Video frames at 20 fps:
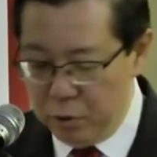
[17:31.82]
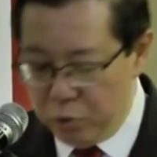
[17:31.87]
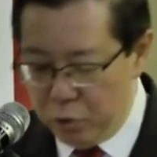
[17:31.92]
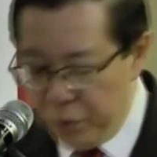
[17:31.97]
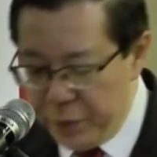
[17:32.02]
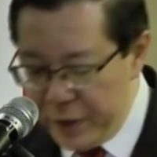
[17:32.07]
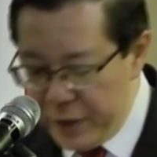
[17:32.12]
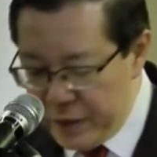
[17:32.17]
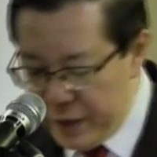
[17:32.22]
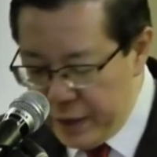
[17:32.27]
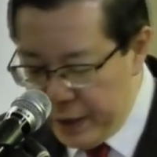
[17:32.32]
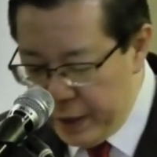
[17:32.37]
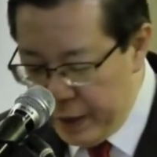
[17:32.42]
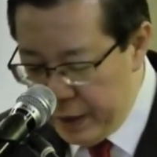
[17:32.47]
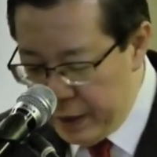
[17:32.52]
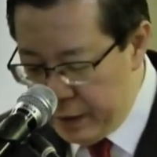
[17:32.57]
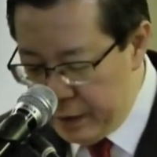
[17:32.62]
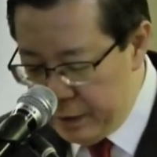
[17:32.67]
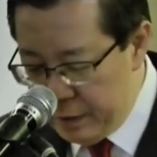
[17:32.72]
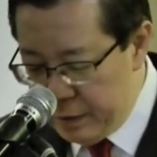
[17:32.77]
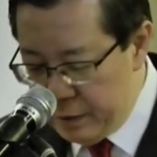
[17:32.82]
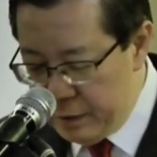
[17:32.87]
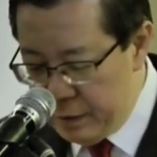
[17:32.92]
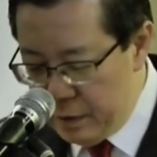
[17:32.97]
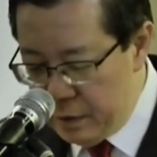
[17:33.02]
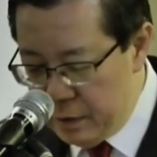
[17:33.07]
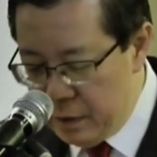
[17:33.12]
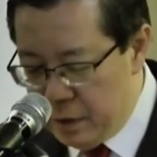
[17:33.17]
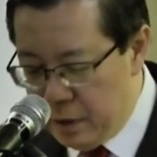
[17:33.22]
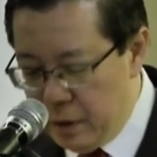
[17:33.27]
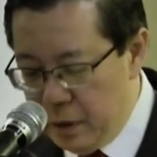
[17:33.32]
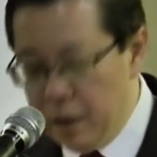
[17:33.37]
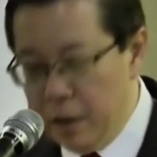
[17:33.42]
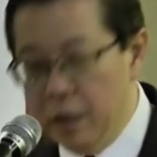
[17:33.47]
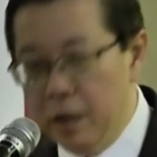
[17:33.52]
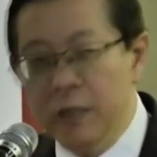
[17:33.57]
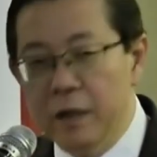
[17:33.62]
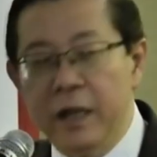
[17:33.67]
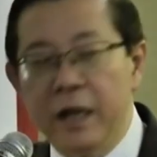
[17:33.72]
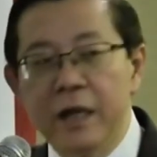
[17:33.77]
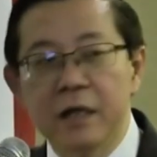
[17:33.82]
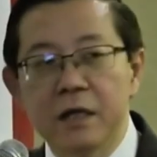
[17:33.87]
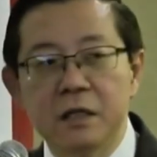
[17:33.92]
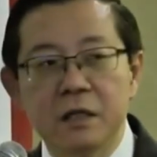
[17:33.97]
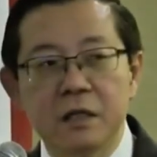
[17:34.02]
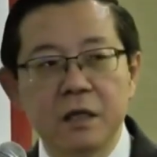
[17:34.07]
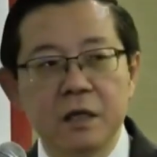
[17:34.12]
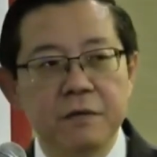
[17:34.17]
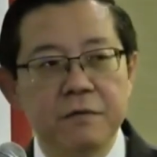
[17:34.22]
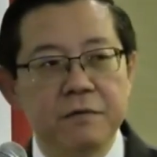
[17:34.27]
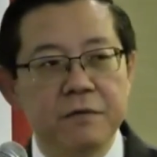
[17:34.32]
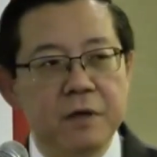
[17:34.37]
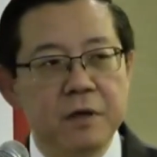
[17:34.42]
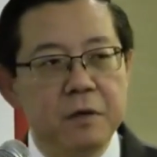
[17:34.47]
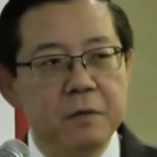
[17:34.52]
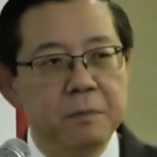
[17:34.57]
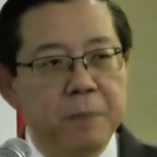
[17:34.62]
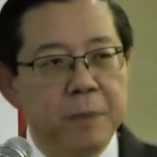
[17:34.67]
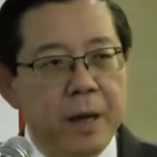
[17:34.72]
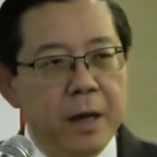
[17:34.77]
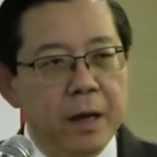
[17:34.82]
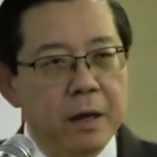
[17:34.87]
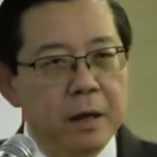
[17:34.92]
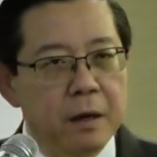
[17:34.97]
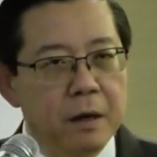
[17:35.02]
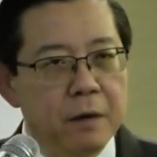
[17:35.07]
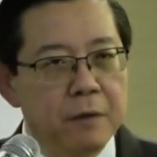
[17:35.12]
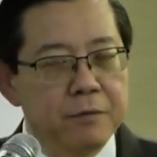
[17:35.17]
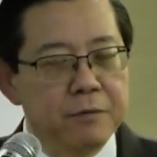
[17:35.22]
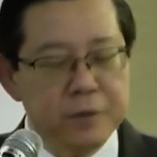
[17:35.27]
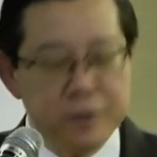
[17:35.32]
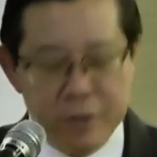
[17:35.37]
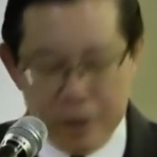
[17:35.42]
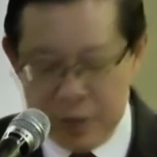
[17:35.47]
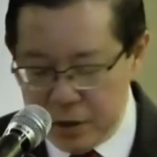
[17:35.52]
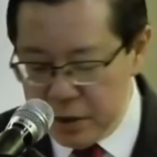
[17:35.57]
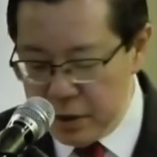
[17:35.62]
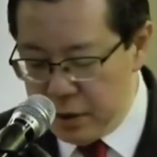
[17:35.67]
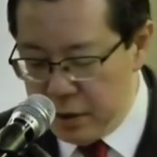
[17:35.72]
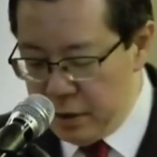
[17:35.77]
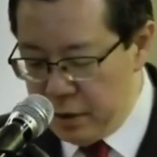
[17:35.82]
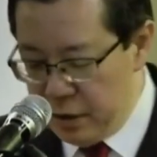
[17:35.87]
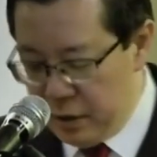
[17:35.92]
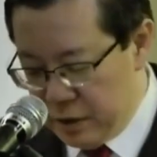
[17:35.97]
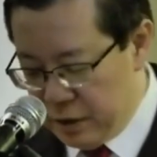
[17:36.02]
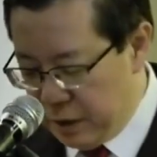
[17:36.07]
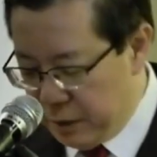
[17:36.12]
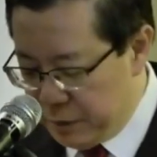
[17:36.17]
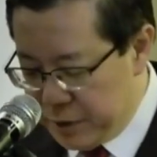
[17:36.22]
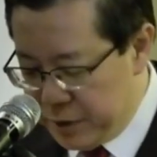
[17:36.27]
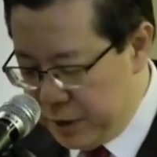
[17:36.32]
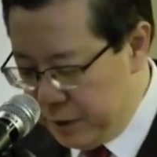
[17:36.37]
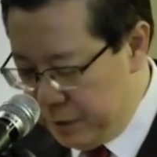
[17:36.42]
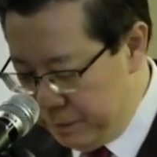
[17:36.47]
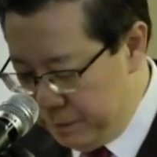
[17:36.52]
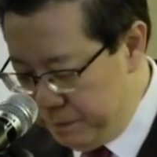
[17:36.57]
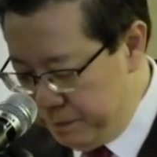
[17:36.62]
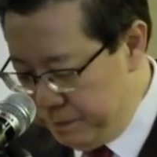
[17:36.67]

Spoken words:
to mitigate the negative impact of digital disruption.